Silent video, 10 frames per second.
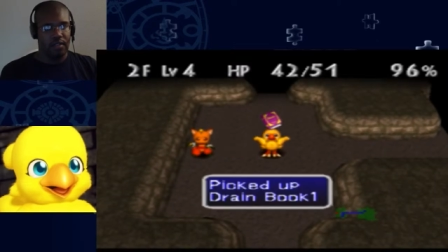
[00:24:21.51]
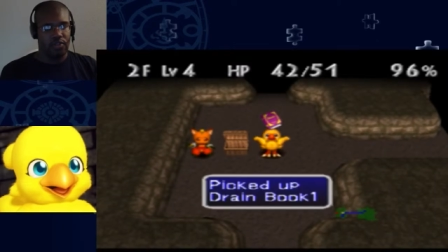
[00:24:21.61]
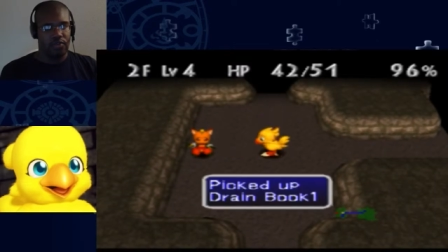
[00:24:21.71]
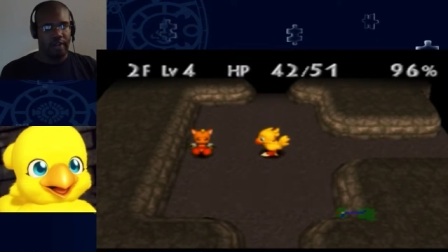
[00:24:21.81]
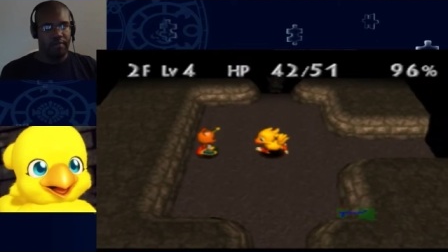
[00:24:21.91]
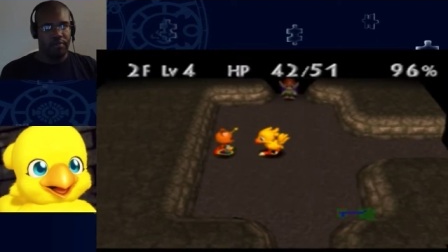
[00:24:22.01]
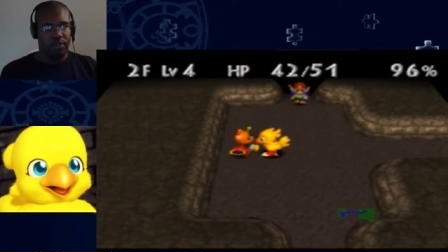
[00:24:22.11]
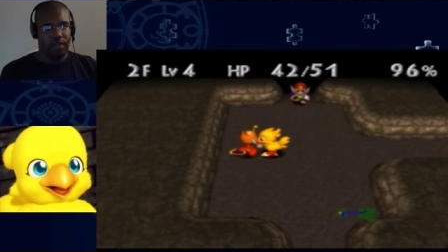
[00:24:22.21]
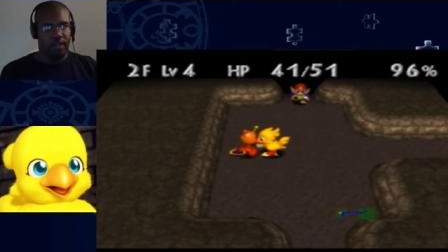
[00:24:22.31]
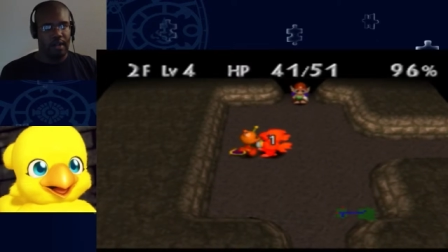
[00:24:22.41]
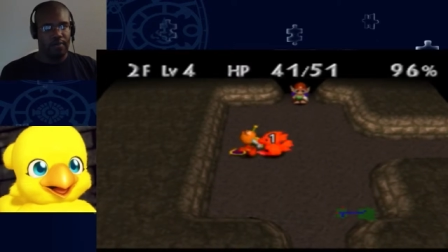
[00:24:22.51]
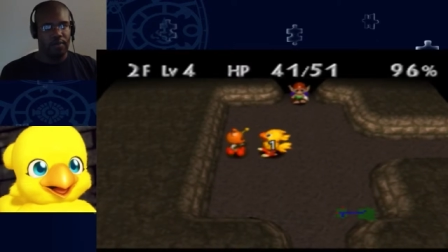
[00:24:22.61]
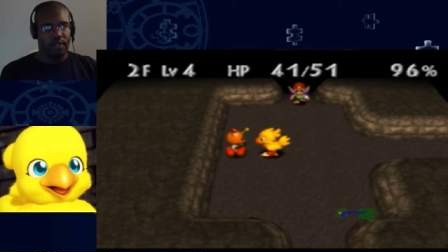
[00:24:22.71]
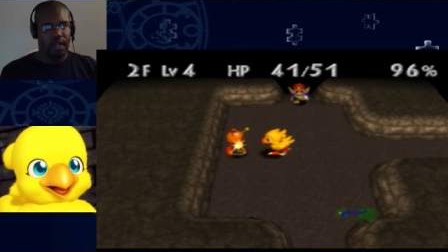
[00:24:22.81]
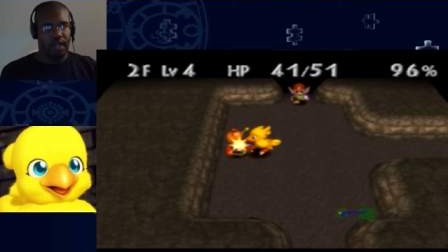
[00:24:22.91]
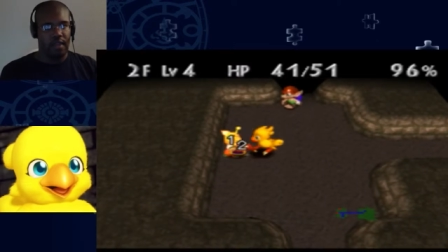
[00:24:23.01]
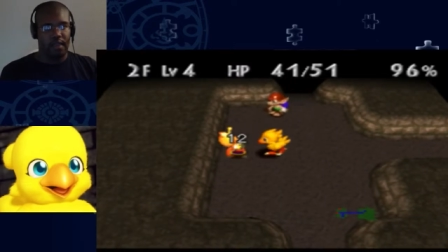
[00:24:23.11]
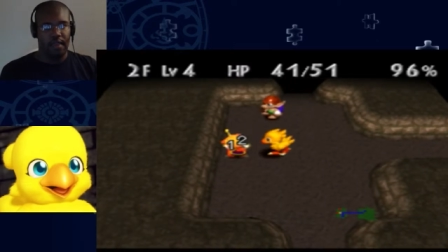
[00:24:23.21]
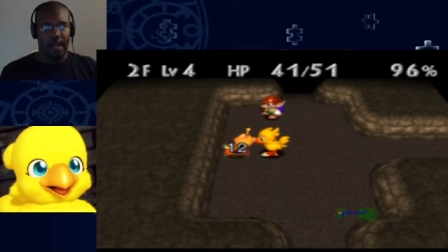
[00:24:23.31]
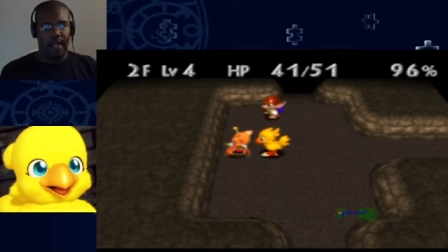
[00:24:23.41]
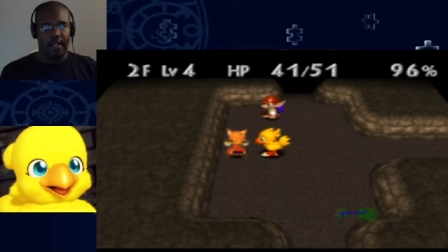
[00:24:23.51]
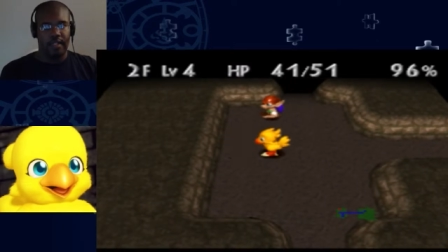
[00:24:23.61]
Drain book. I will take that.